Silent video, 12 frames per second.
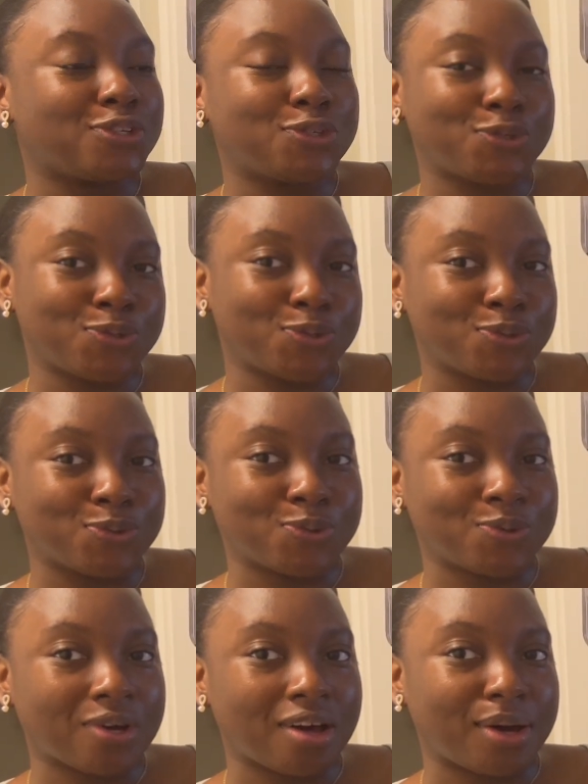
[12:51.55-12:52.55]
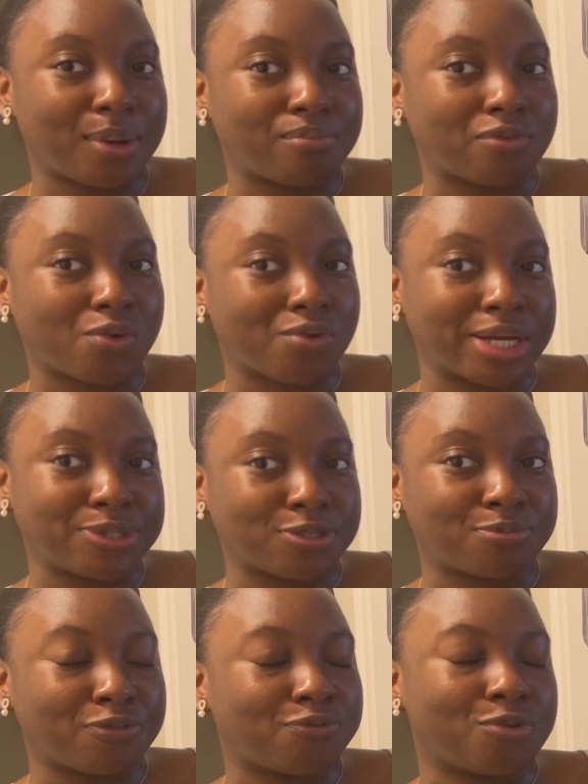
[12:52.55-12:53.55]
to
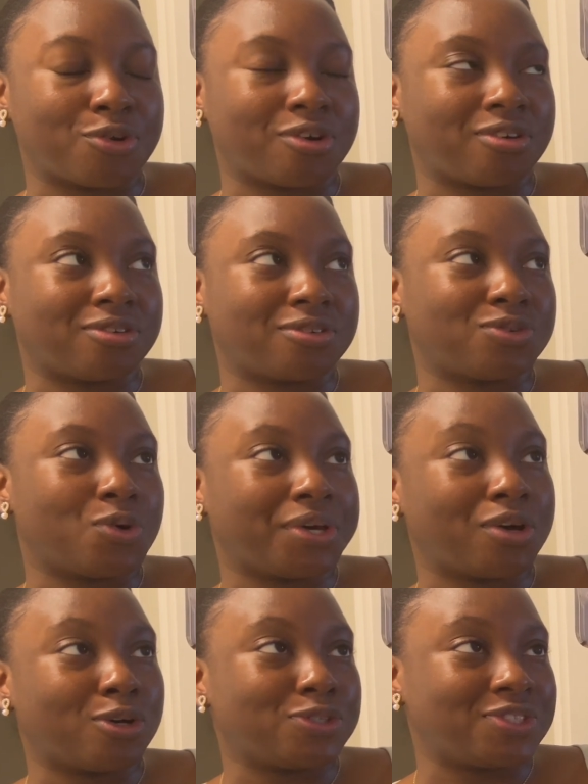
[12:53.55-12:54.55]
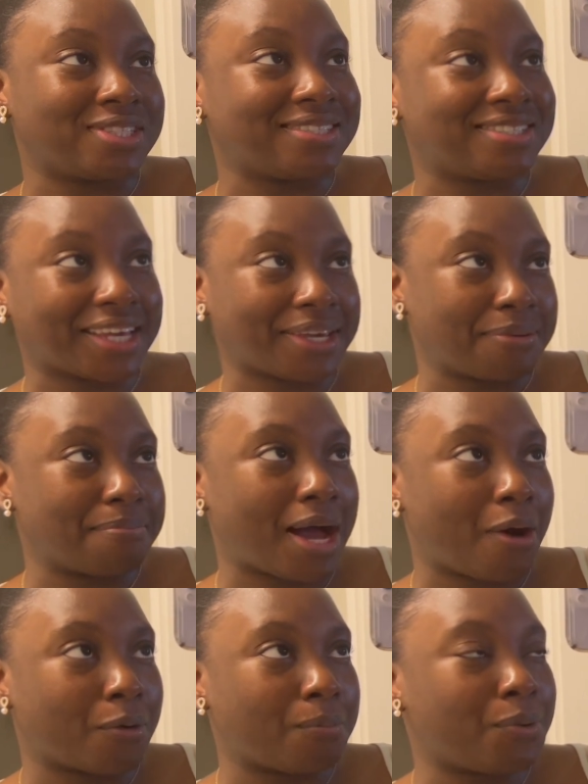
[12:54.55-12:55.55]
rest before going on to the second
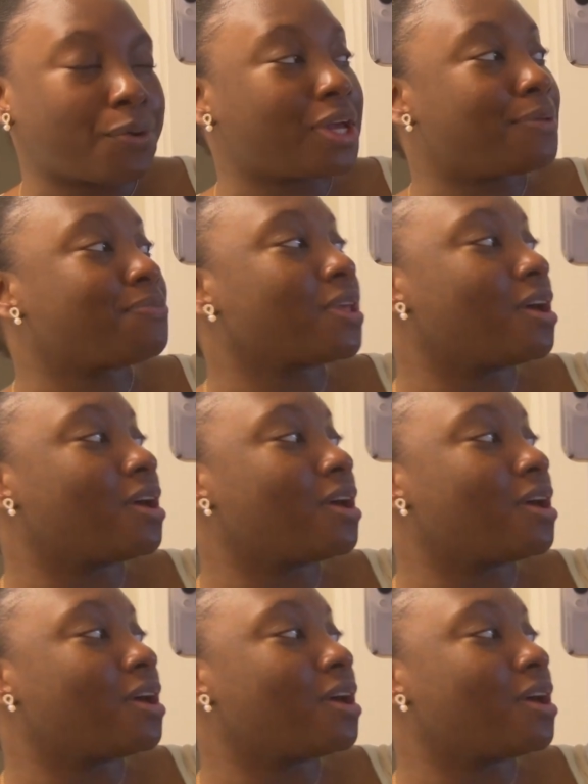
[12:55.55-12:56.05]
PowerPoint.